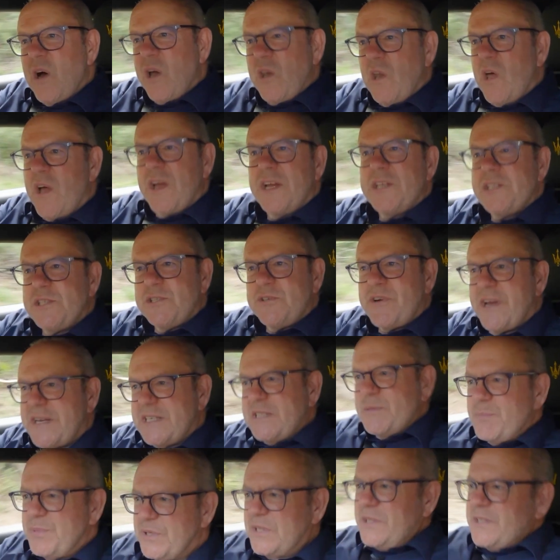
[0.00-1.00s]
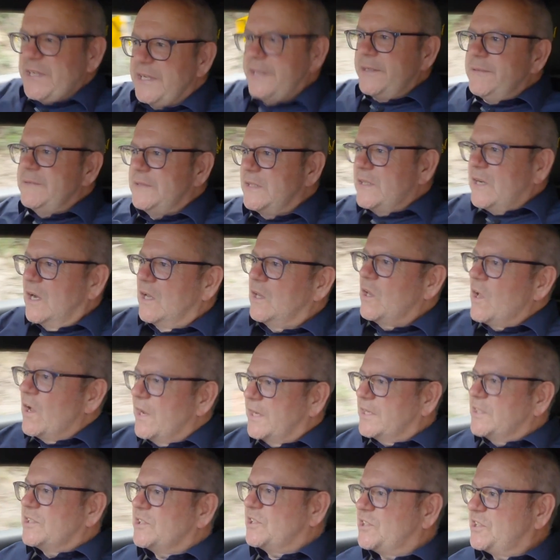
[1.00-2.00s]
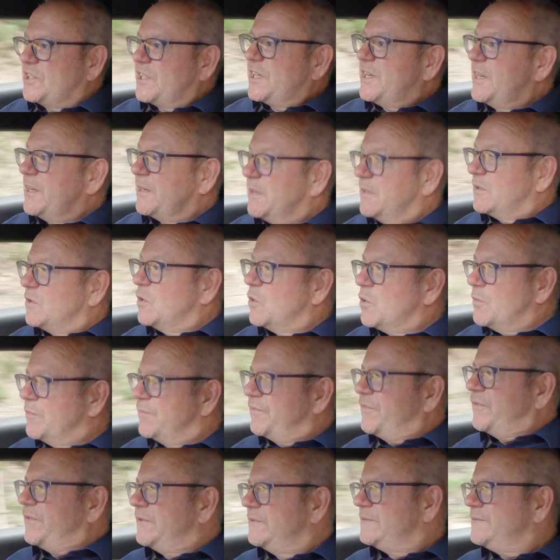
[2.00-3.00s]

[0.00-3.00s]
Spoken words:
like its tractability, I like its sheer oomph,